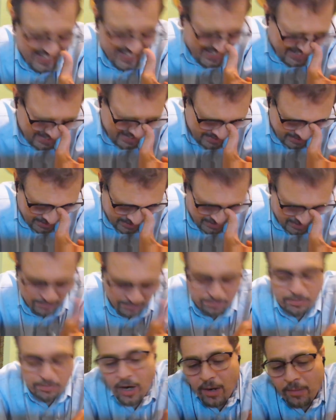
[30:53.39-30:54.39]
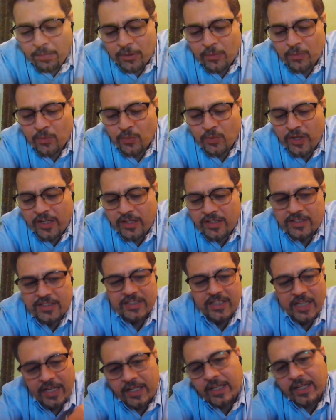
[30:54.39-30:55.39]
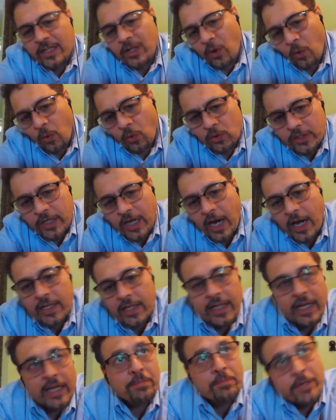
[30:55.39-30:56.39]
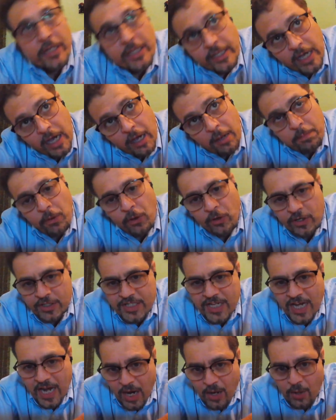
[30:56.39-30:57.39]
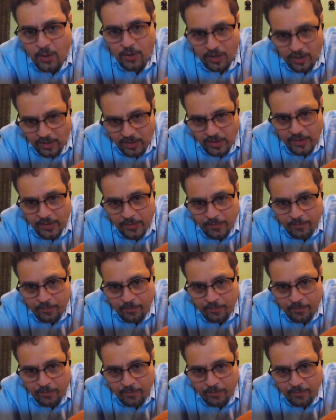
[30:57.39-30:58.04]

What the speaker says: And problem with sending an old guy like me up on a tower